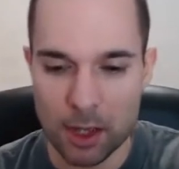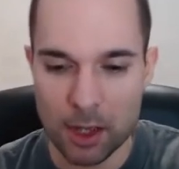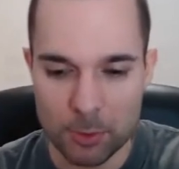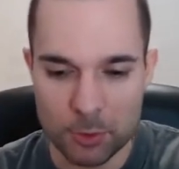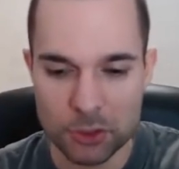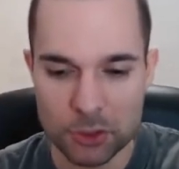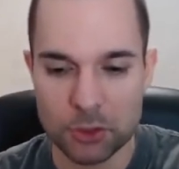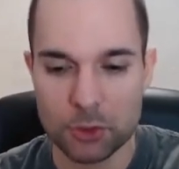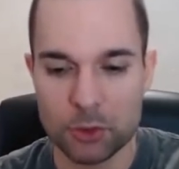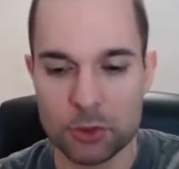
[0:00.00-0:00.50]

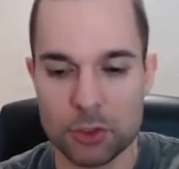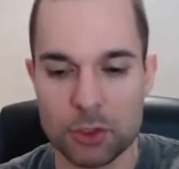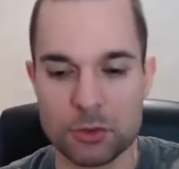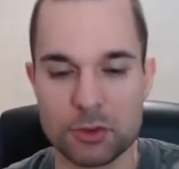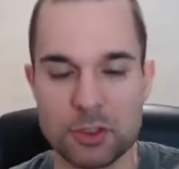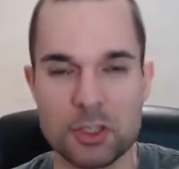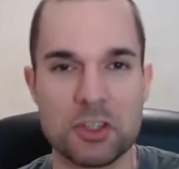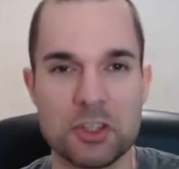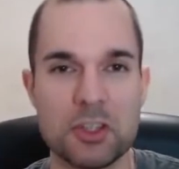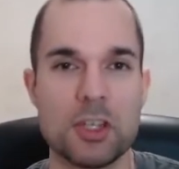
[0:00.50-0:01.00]
I'm still
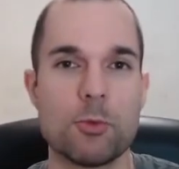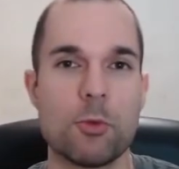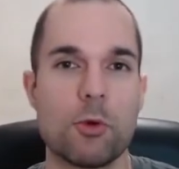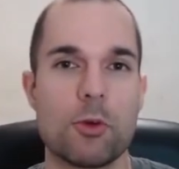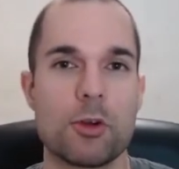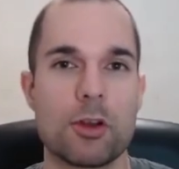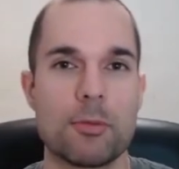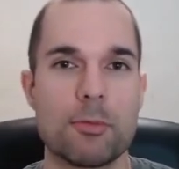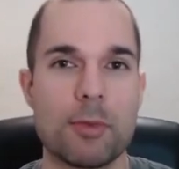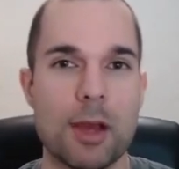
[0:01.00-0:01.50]
using
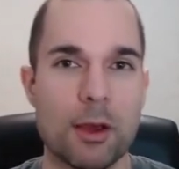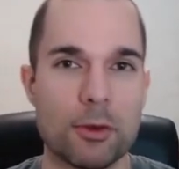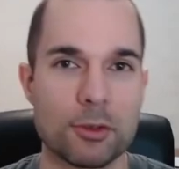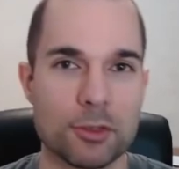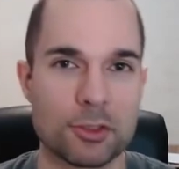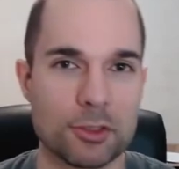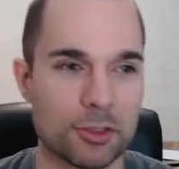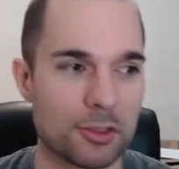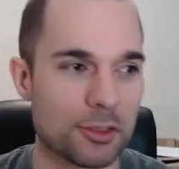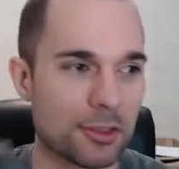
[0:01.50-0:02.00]
keyboard and
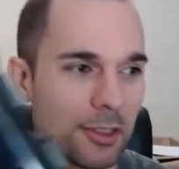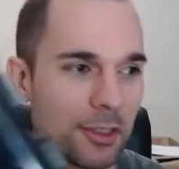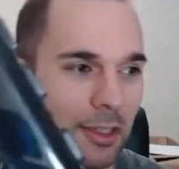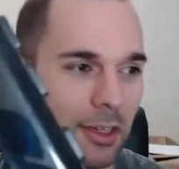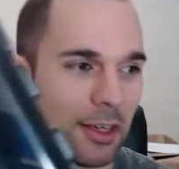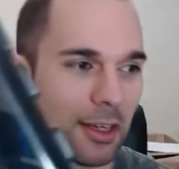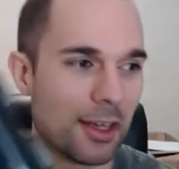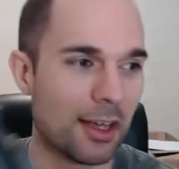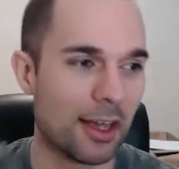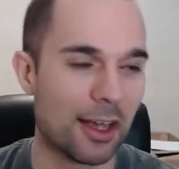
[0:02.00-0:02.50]
mouse,
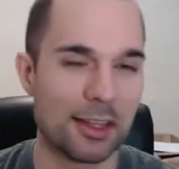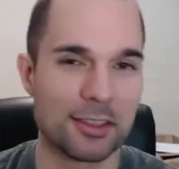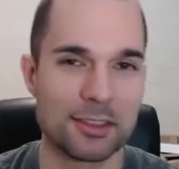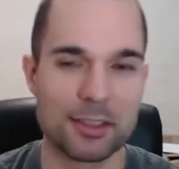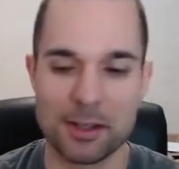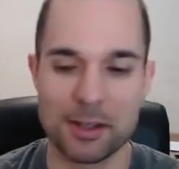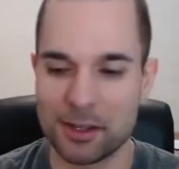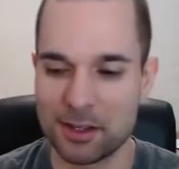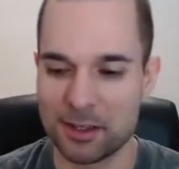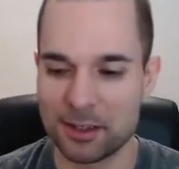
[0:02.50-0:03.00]
and